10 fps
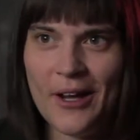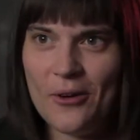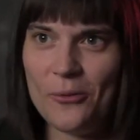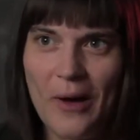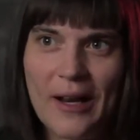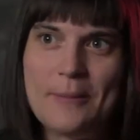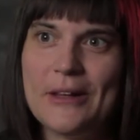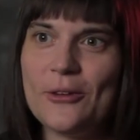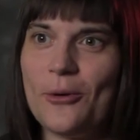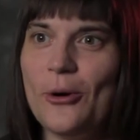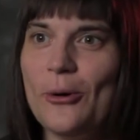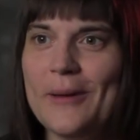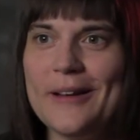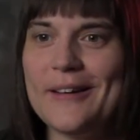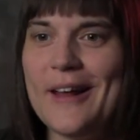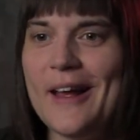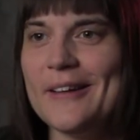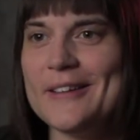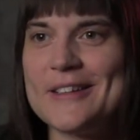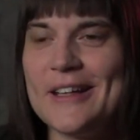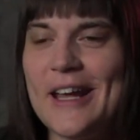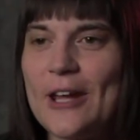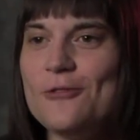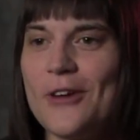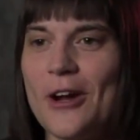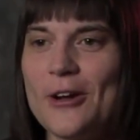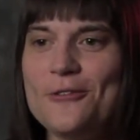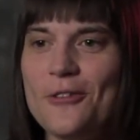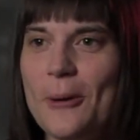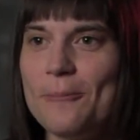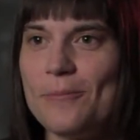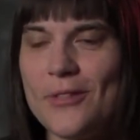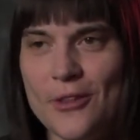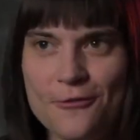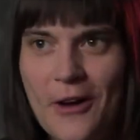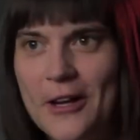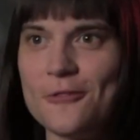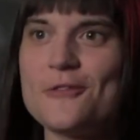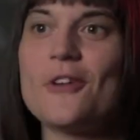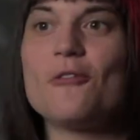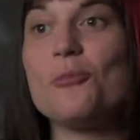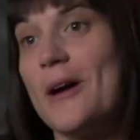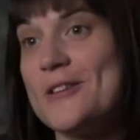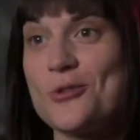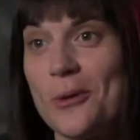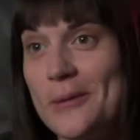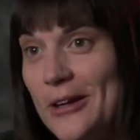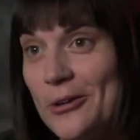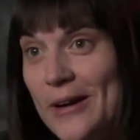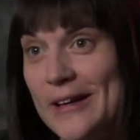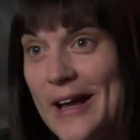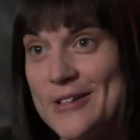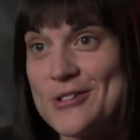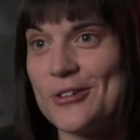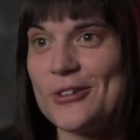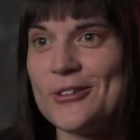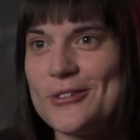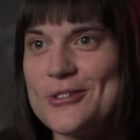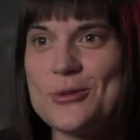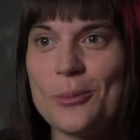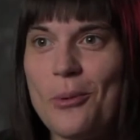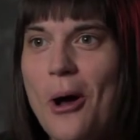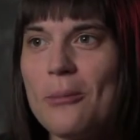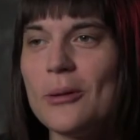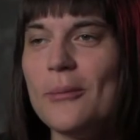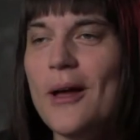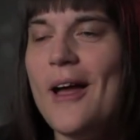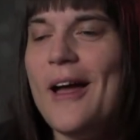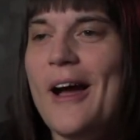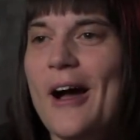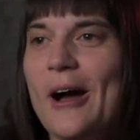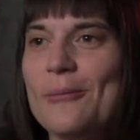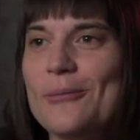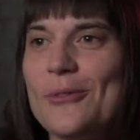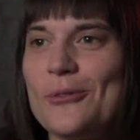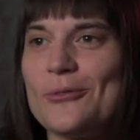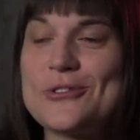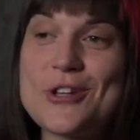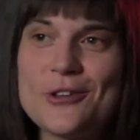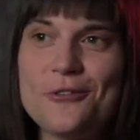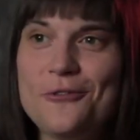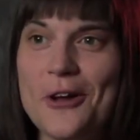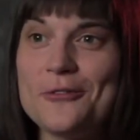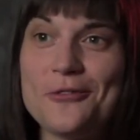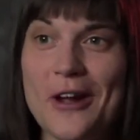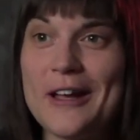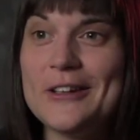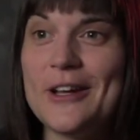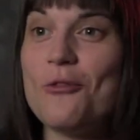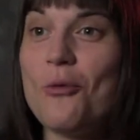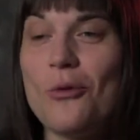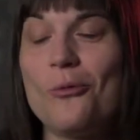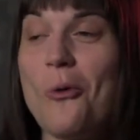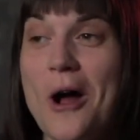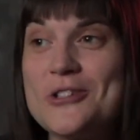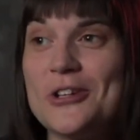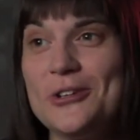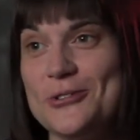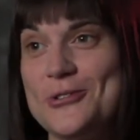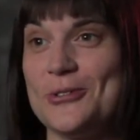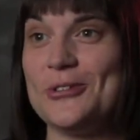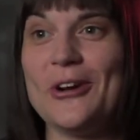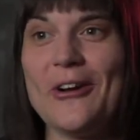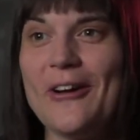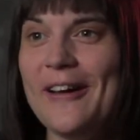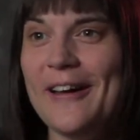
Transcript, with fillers: when I'm in the room and and it can vary from the fun of, of brainstorming a great answer to a problem um, to the fun frankly of watching your junior